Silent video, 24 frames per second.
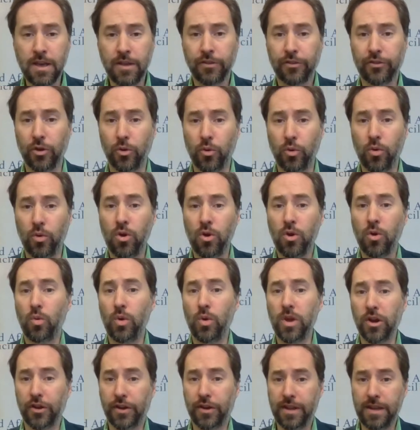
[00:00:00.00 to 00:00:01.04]
So
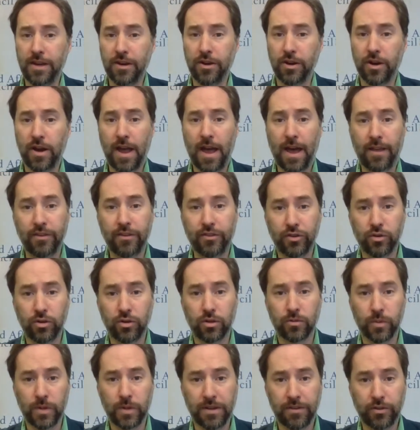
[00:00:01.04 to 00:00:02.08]
we are here as
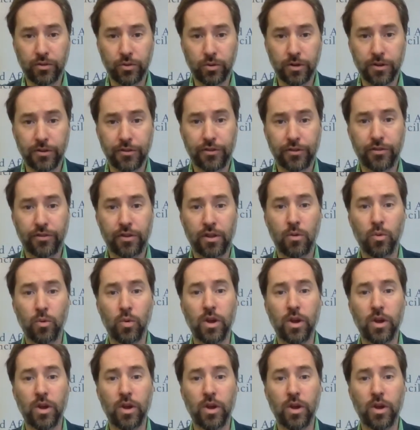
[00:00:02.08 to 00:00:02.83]
your resource.